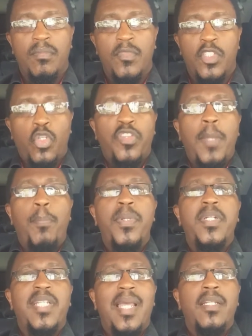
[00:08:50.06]
So they
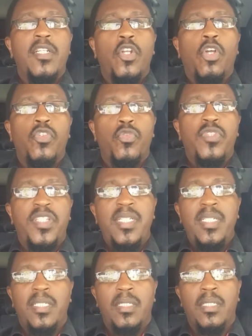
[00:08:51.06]
pretend not to
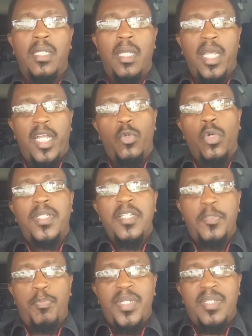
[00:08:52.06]
see. And what
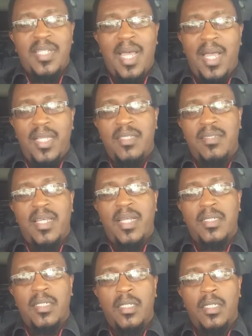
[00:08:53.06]
is bizarre is that